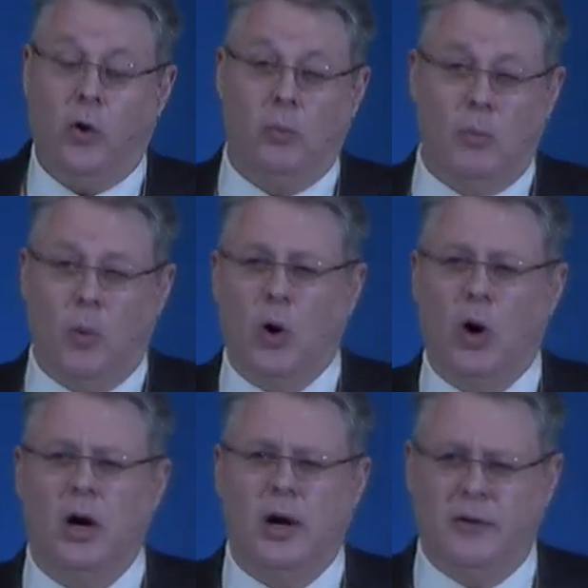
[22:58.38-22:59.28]
or
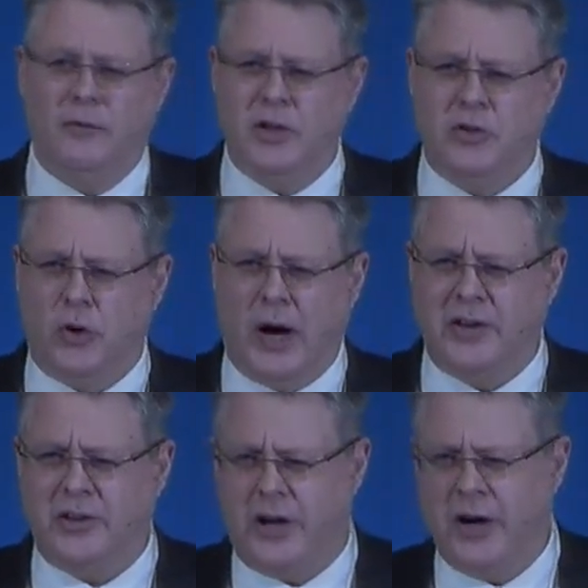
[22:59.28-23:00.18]
more of these
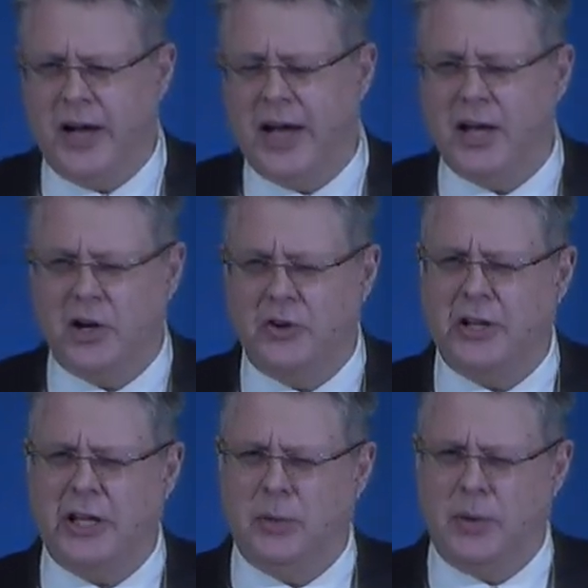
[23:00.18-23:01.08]
criteria, you're
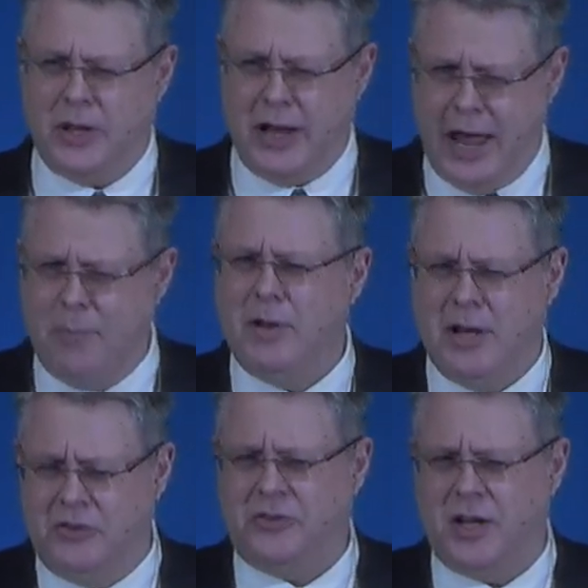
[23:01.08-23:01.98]
dealing with an
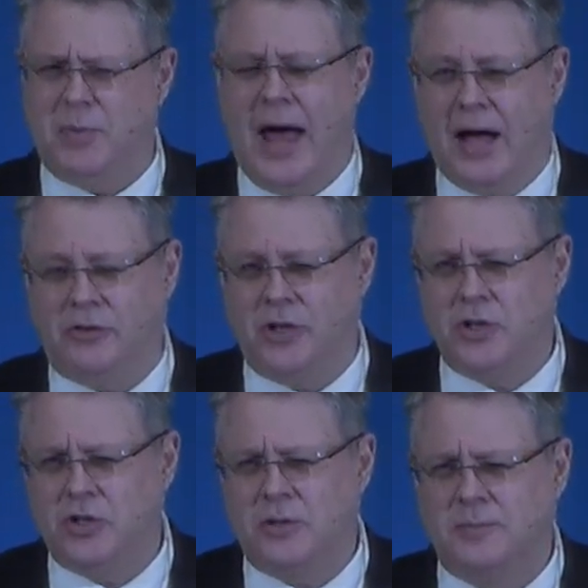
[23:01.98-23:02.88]
imminency
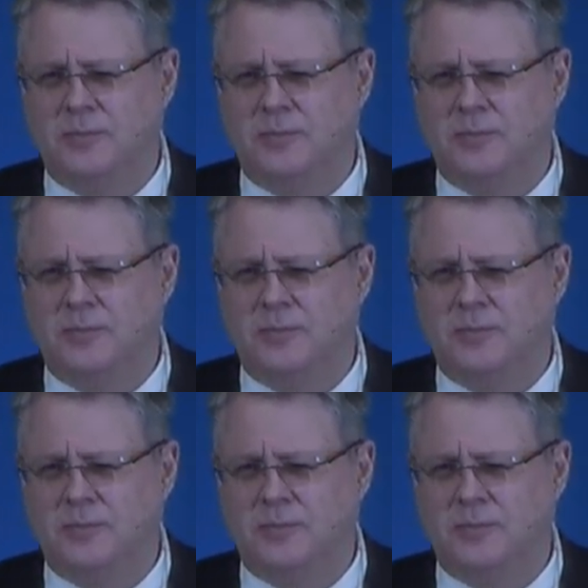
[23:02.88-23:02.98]
passage.